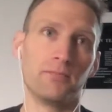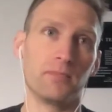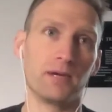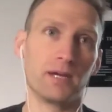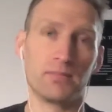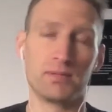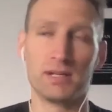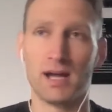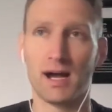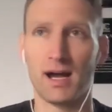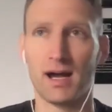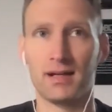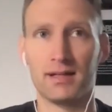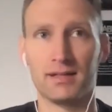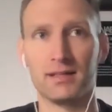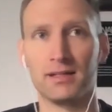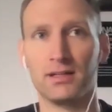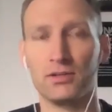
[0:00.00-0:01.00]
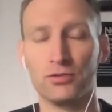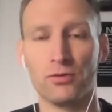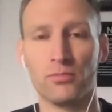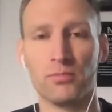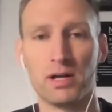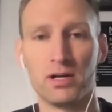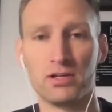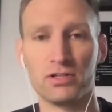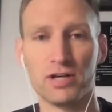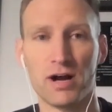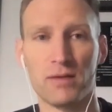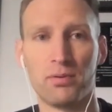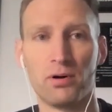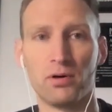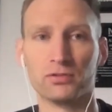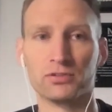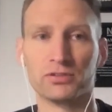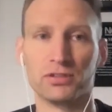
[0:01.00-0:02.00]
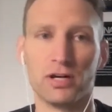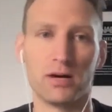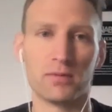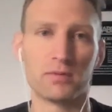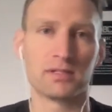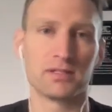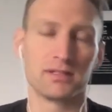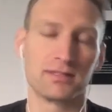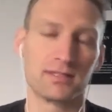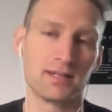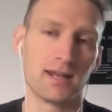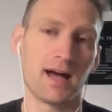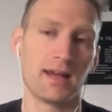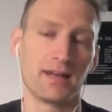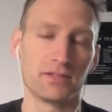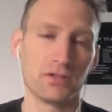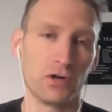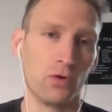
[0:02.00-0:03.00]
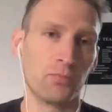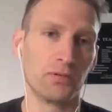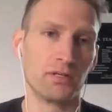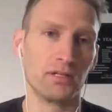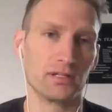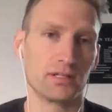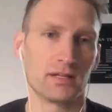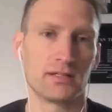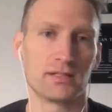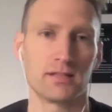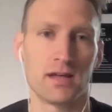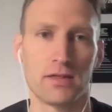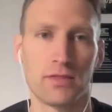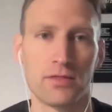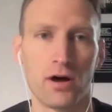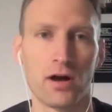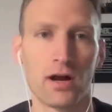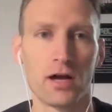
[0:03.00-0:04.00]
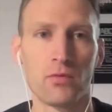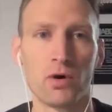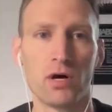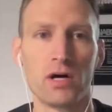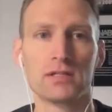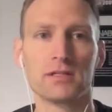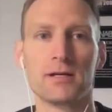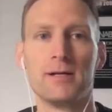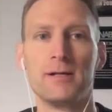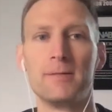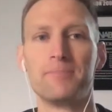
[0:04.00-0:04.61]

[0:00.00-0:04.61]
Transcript: Maybe I need to do a better job posting up because it's not as open as I thought I was.